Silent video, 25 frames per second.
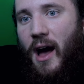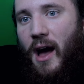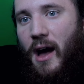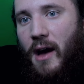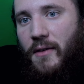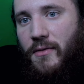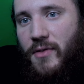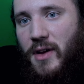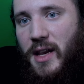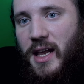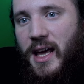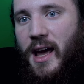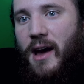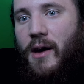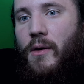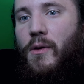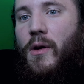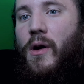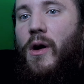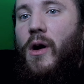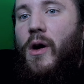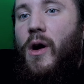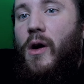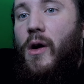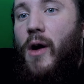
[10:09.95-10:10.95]
a video
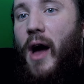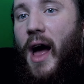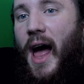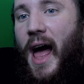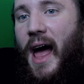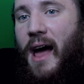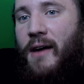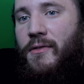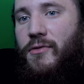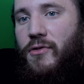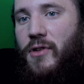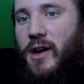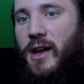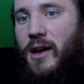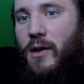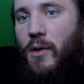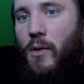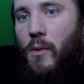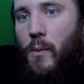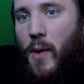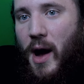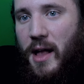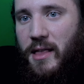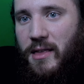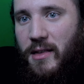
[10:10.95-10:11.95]
every
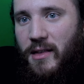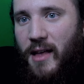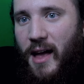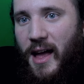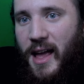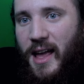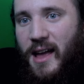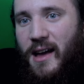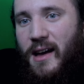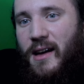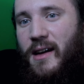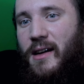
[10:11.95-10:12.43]
Wednesday.